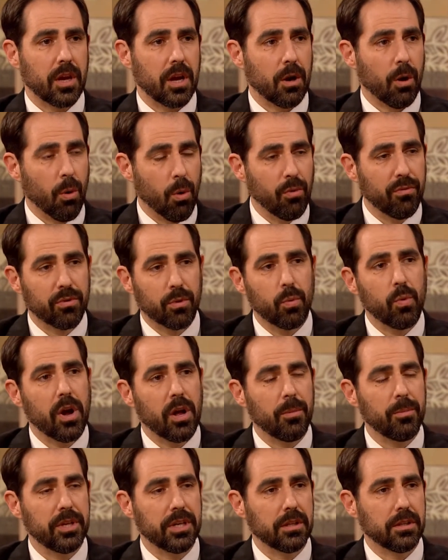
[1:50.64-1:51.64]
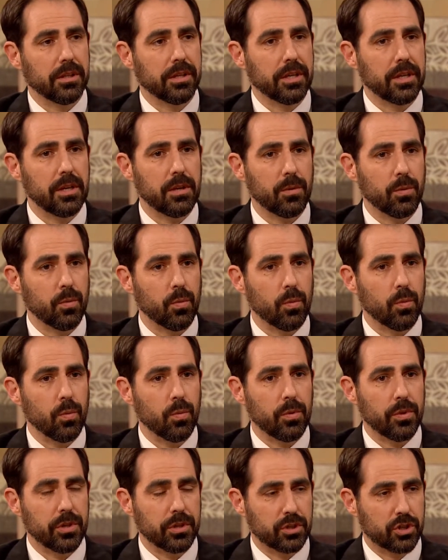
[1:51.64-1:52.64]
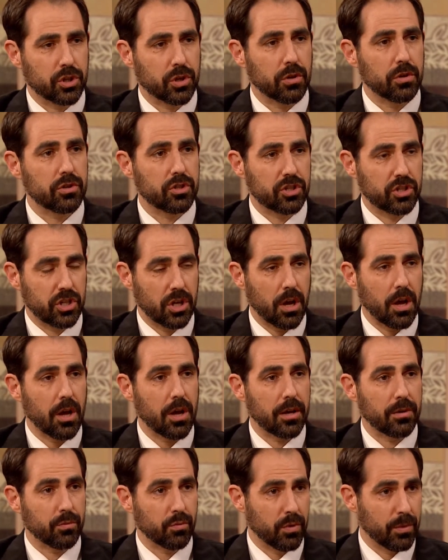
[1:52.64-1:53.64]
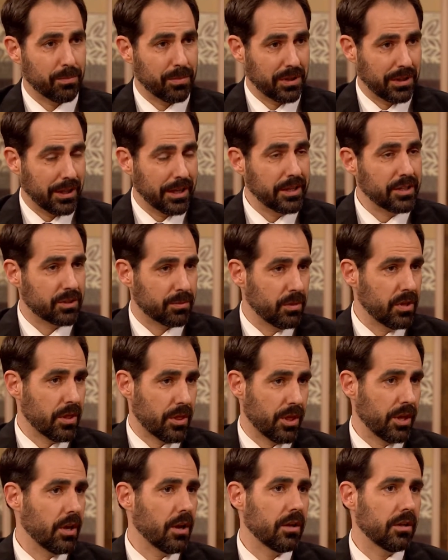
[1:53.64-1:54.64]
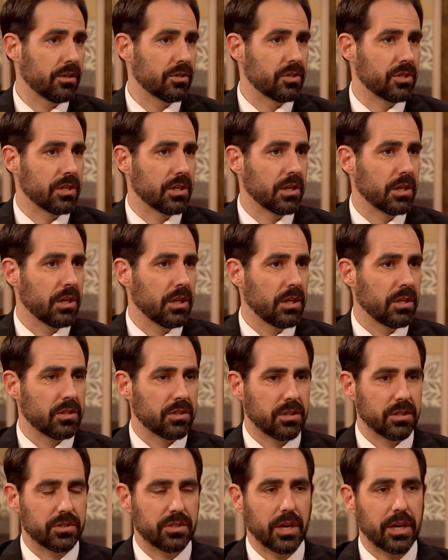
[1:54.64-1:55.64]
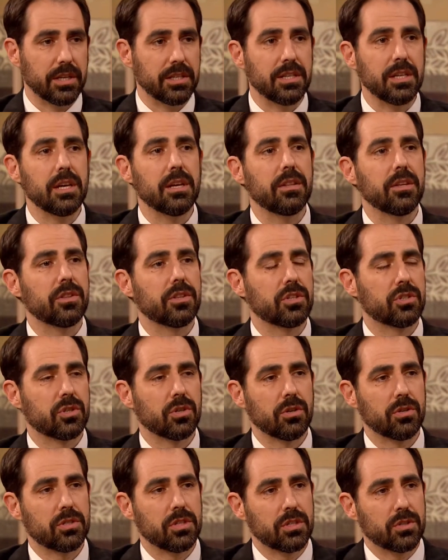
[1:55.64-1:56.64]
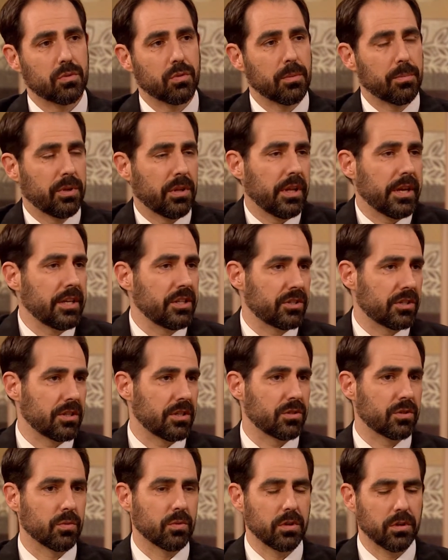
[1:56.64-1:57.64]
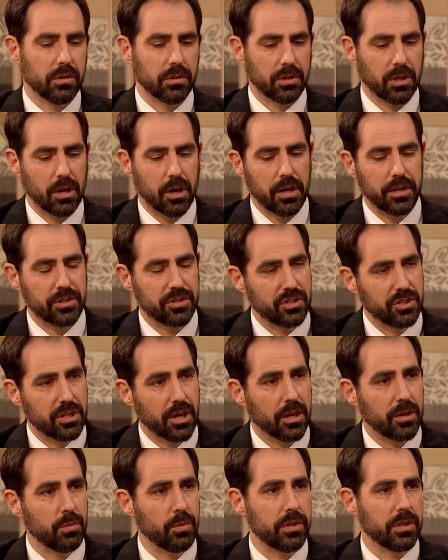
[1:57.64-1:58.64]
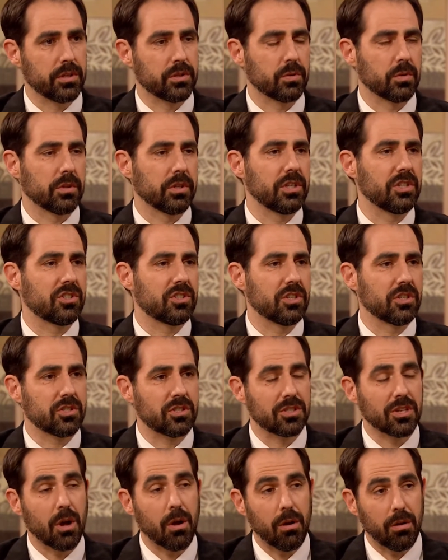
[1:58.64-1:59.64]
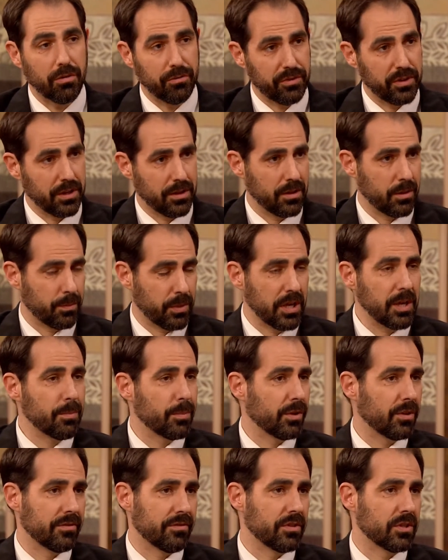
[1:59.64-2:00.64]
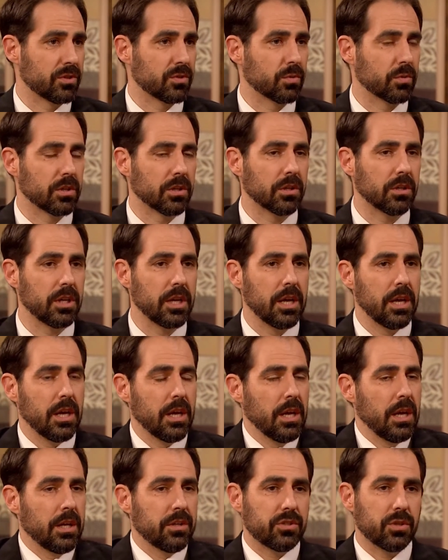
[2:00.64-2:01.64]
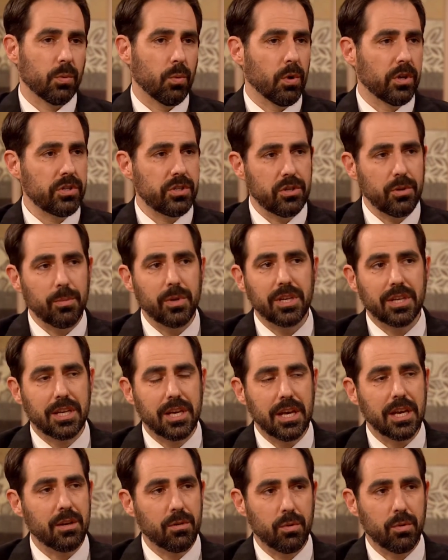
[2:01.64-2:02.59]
overwhelmingly, the church taught replacement theology. this mm-hmm. idea that the church has replaced Israel and God is done with Israel, He's dissolving the people of Israel. So once you begin